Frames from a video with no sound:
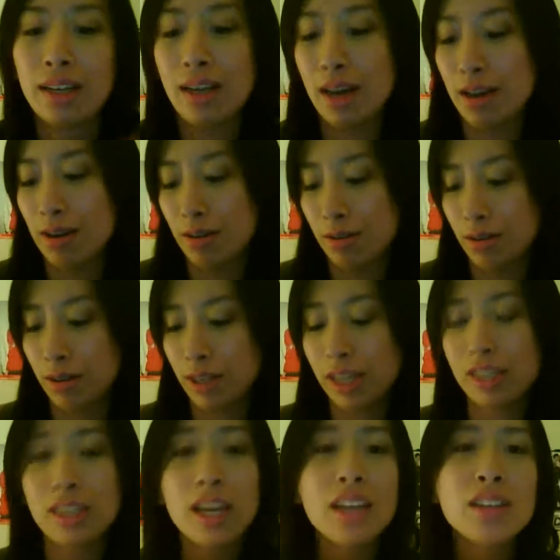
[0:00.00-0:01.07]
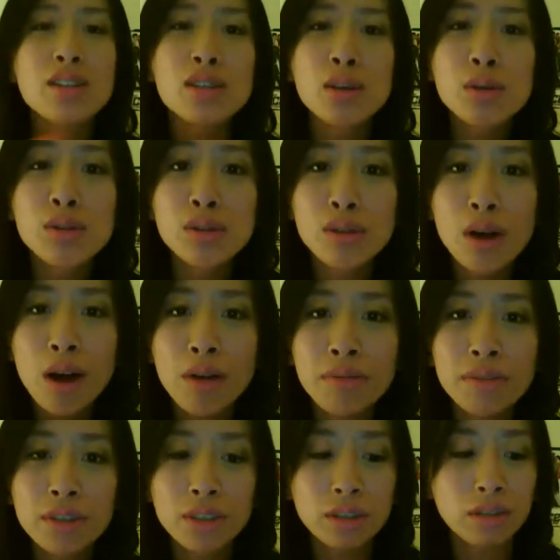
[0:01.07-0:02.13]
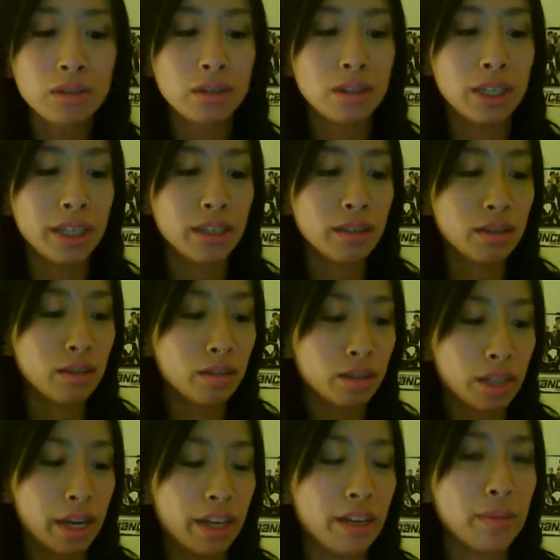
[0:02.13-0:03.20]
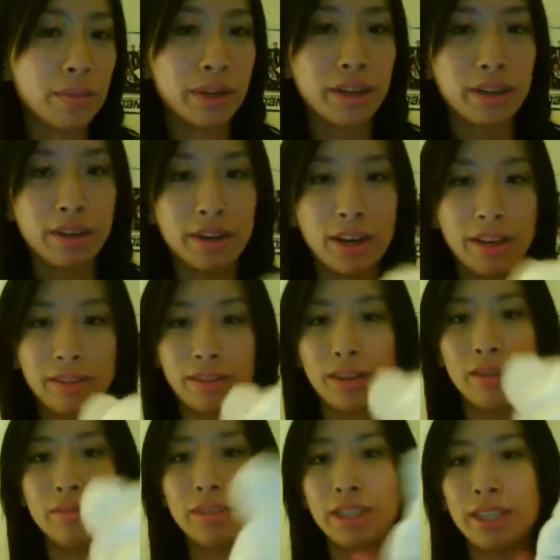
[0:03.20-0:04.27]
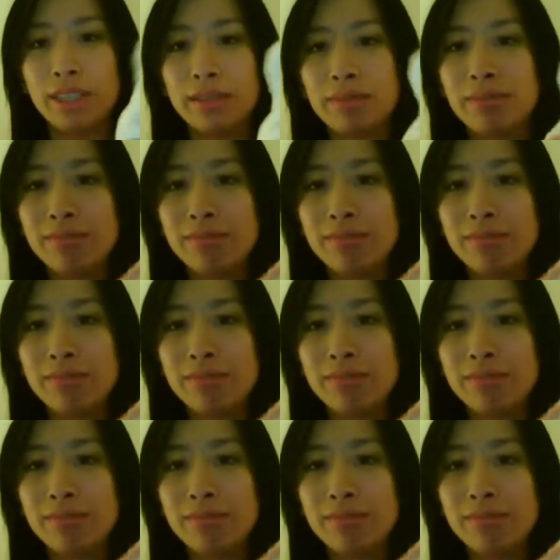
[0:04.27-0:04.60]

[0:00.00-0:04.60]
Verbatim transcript: I don't, it's, and it's so soft too. It's like a little teddy bear. I love it.